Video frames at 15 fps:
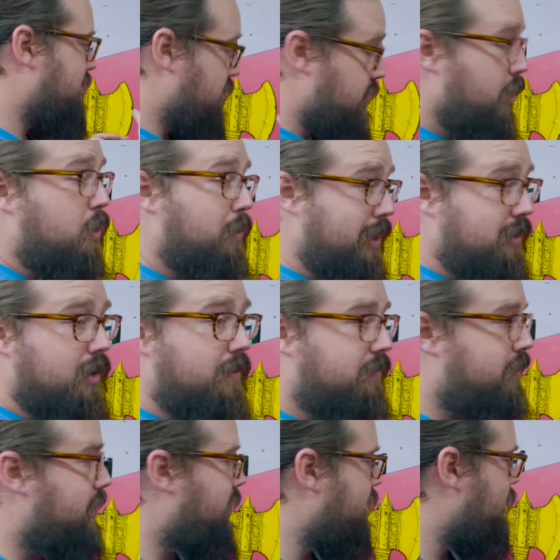though we
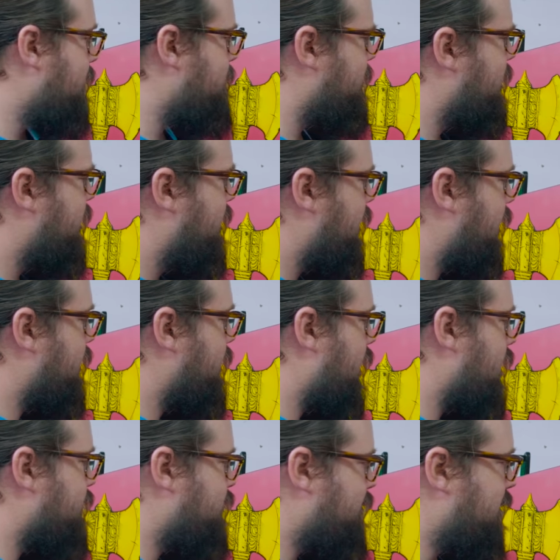love the game, a
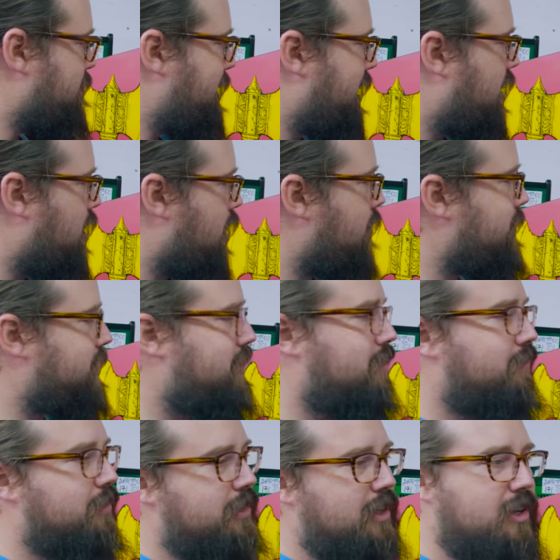lot of them are being
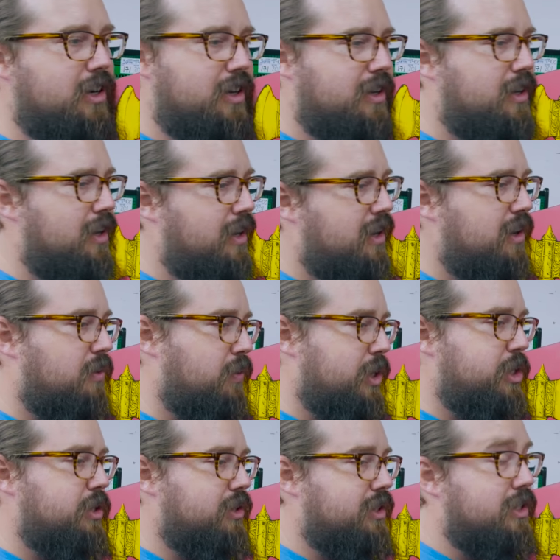harvested for their uh,
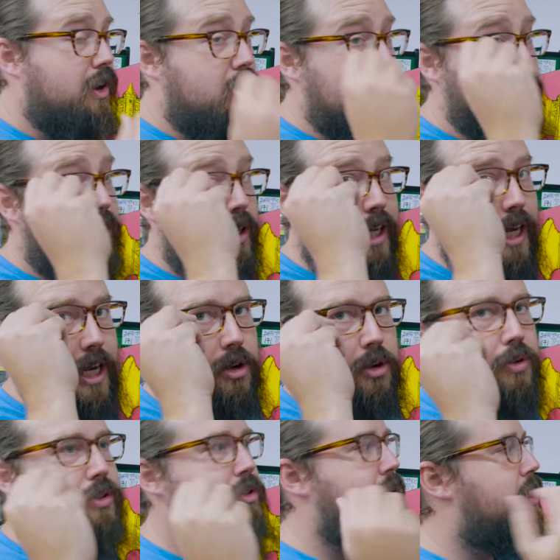original Atari
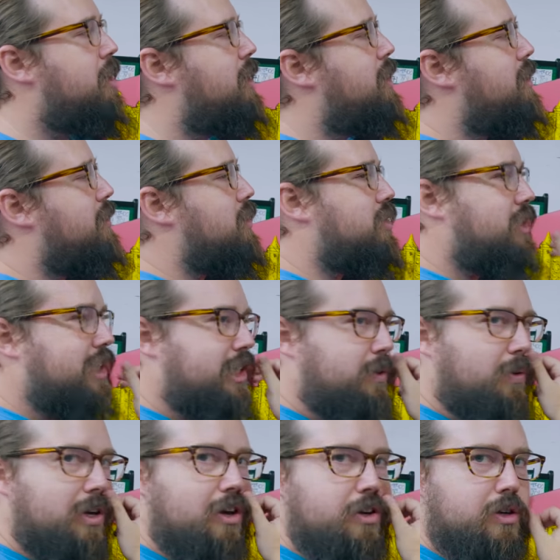Volcanoes. There's
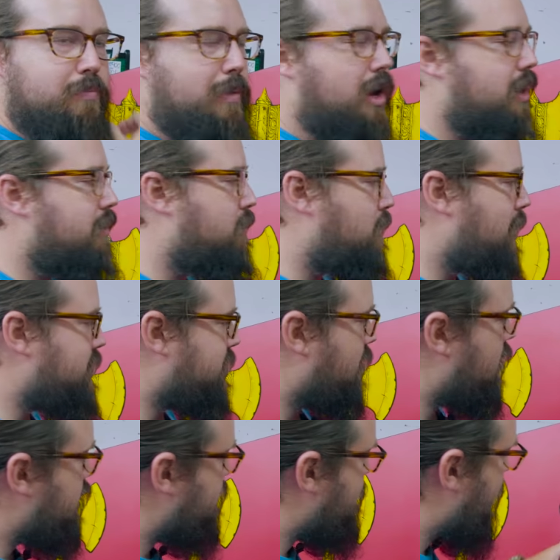6100 Mon Wells Gardner